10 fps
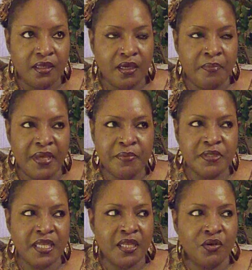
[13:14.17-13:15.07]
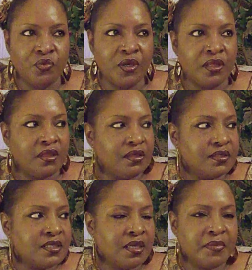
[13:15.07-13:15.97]
A baked potato with
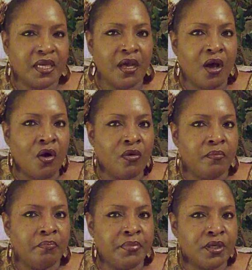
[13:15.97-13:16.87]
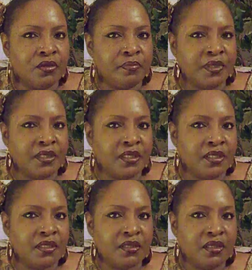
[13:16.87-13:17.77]
something called butter bud.